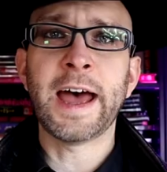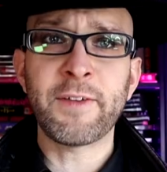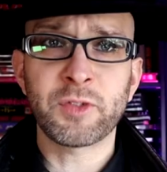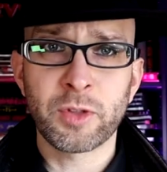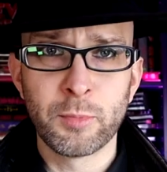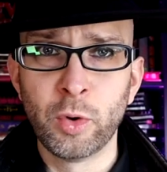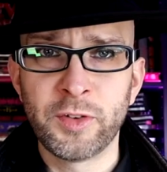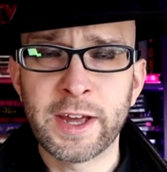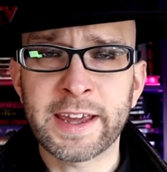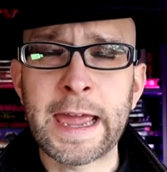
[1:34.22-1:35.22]
After the
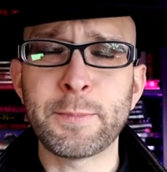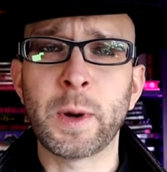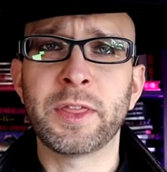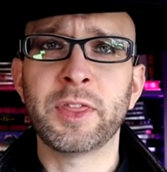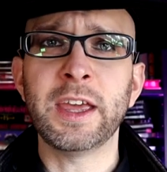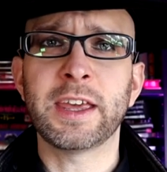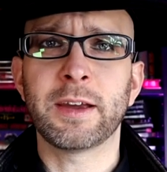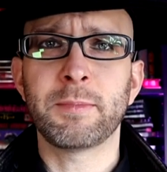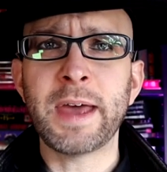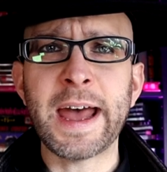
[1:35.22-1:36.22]
movie, I came away
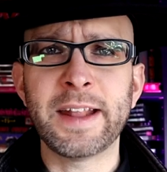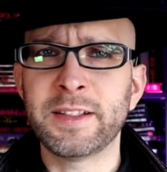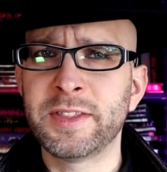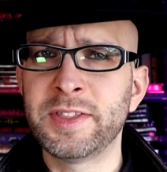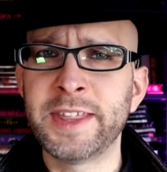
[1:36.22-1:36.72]
thinking, man,